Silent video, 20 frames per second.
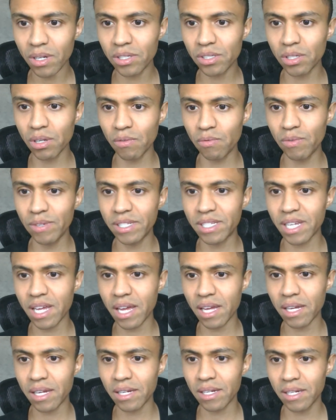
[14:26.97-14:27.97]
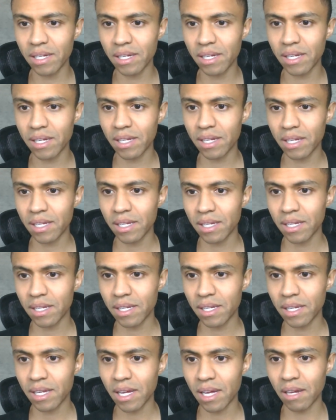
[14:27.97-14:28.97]
So if we take,
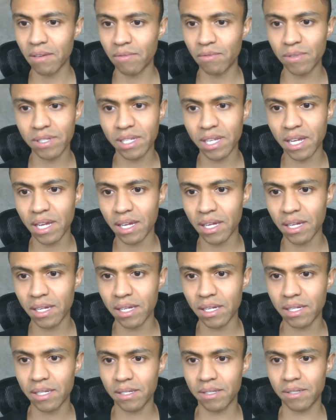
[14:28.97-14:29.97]
if we take